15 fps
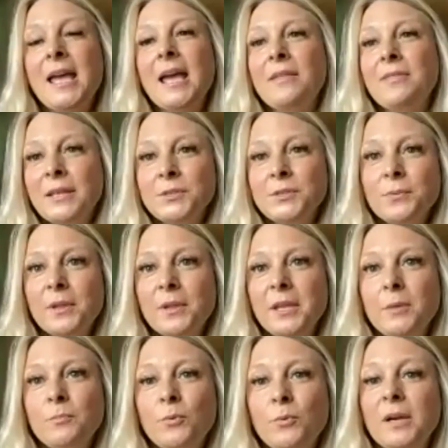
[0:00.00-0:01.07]
And that's really
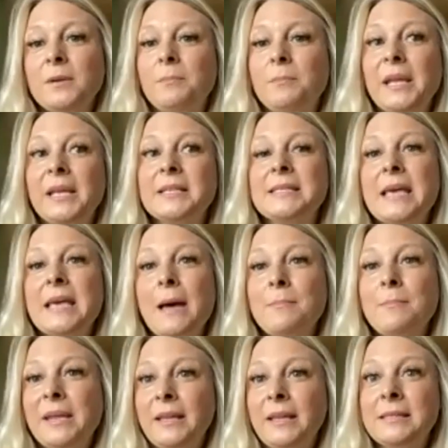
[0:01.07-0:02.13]
important because that
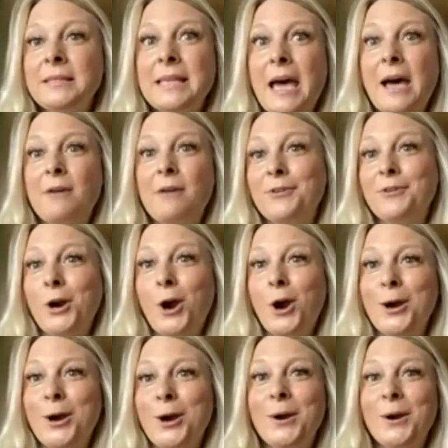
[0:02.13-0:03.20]
means that for
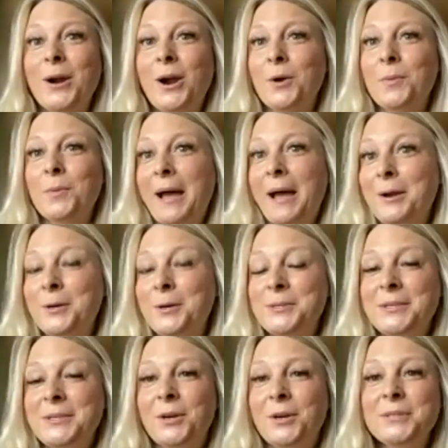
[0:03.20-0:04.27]
our buyers
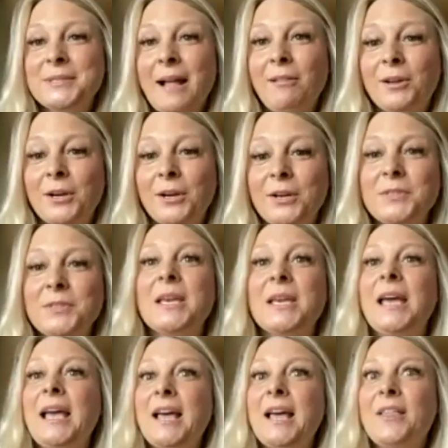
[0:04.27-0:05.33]
and our sellers,
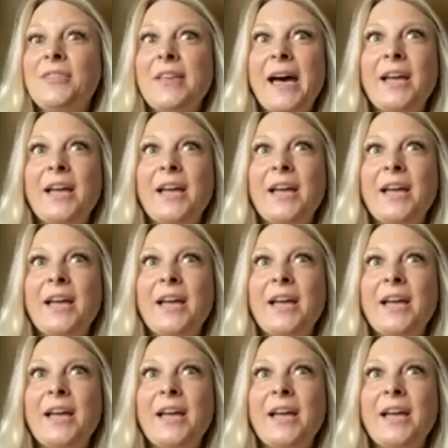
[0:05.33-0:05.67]
that